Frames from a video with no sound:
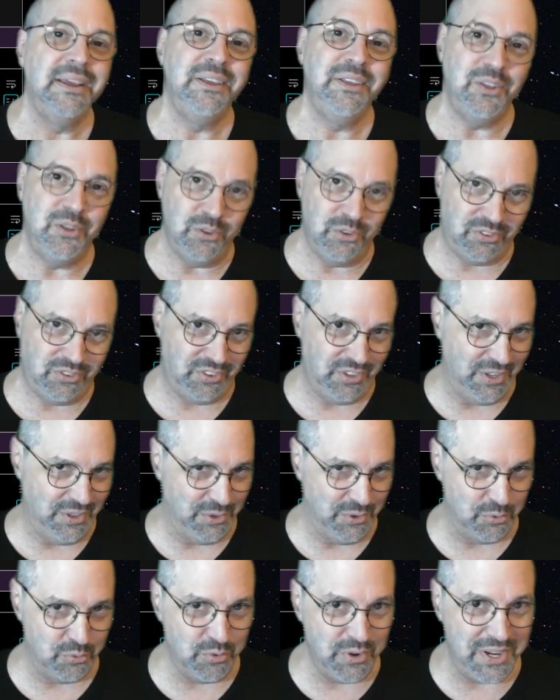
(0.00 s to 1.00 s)
you see
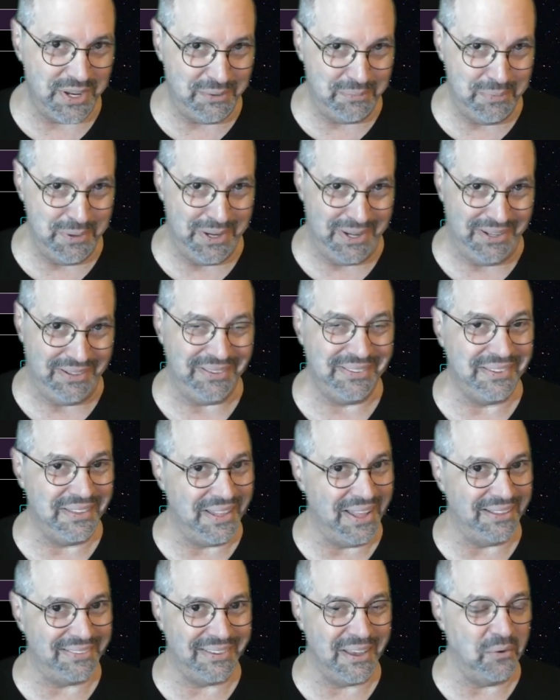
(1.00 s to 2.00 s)
the README. So
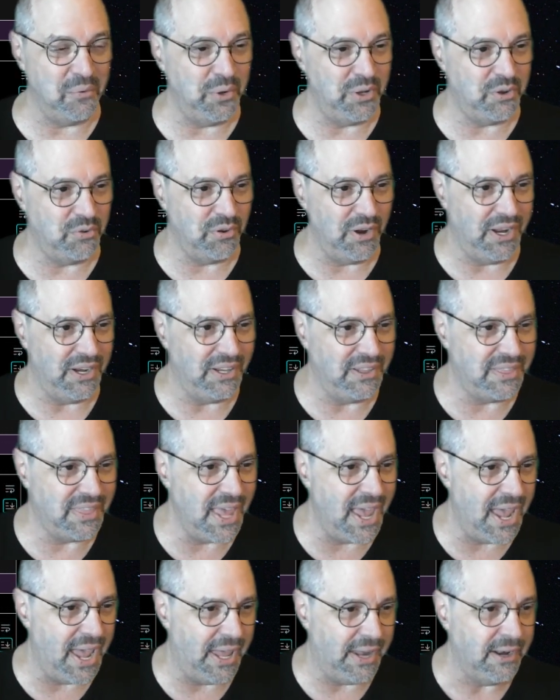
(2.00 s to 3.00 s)
that's how we created
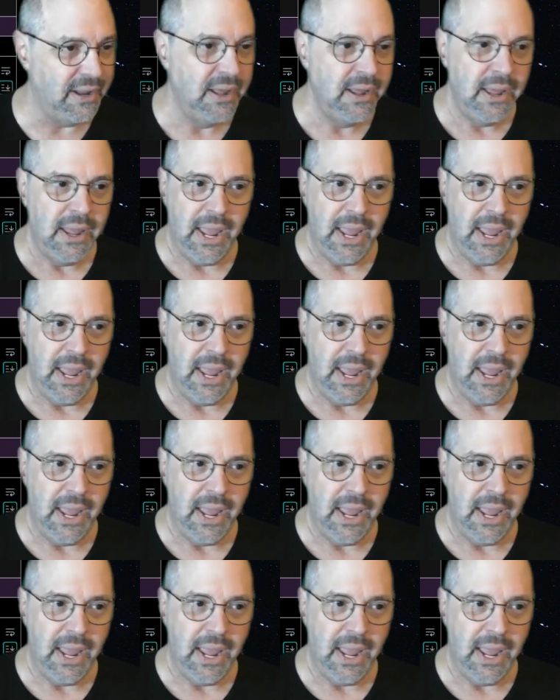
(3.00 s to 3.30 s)
that.